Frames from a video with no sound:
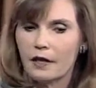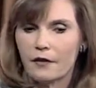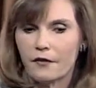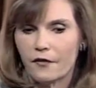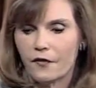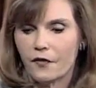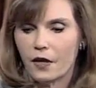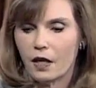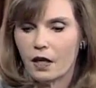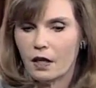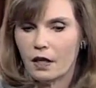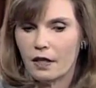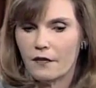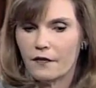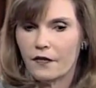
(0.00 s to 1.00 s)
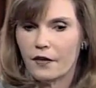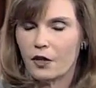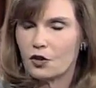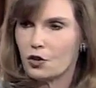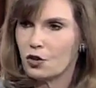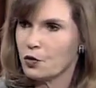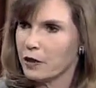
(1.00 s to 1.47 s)
If
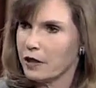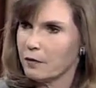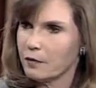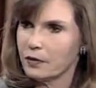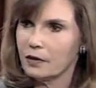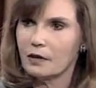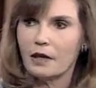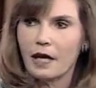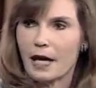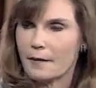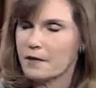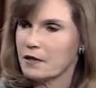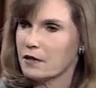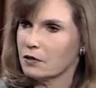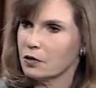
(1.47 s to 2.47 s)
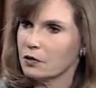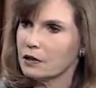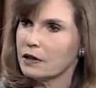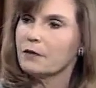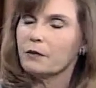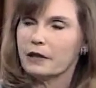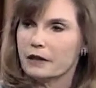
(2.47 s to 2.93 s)
they're treatable,
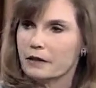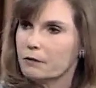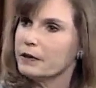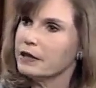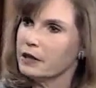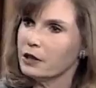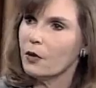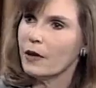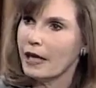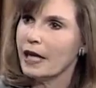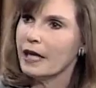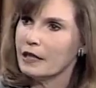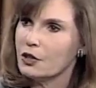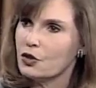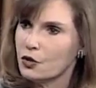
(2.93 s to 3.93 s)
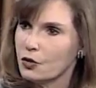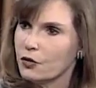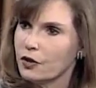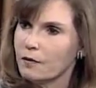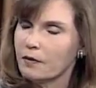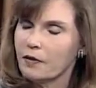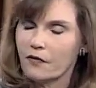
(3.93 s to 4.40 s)
absolutely, we go ahead and
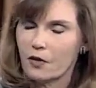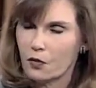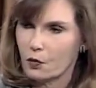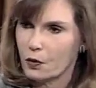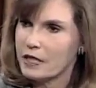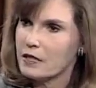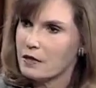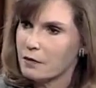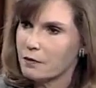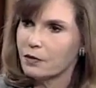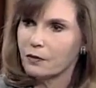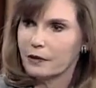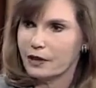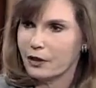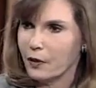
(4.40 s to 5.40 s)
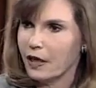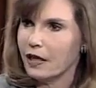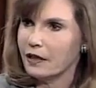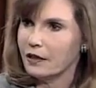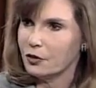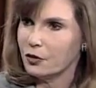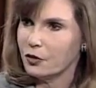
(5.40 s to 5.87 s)
do them. If they're reasonable, we go
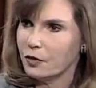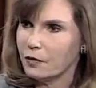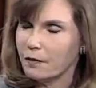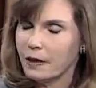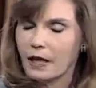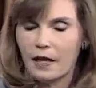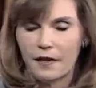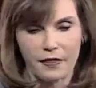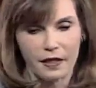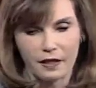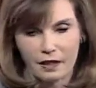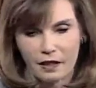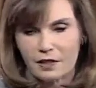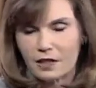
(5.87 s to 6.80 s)
ahead and do them. But I think